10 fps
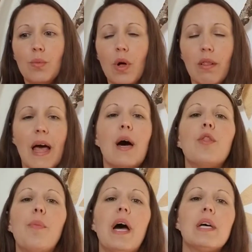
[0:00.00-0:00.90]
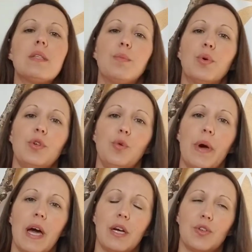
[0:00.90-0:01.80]
allow the past to pull you
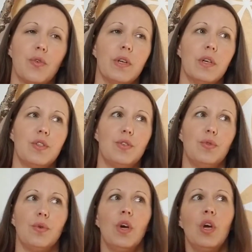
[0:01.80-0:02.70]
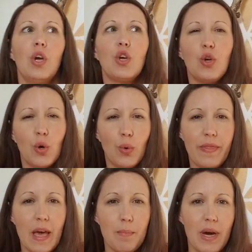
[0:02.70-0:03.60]
back. Try not to go in
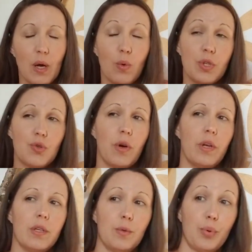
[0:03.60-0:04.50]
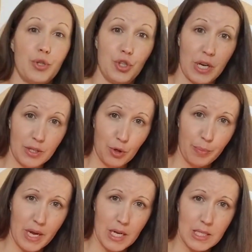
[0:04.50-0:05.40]
that backward. Try not to project your
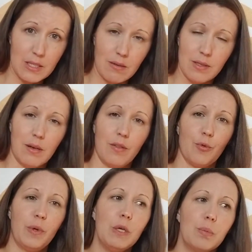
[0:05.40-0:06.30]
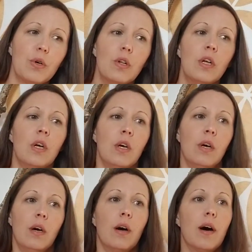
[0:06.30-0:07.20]
past onto other people.
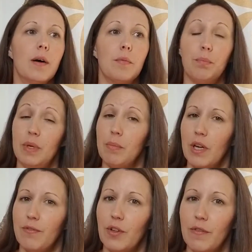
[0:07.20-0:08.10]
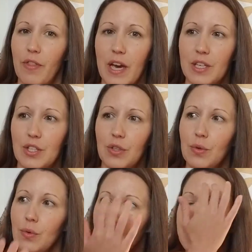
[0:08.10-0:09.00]
Uh, be mindful of that
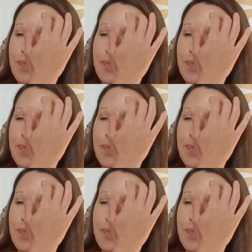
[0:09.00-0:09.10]
too.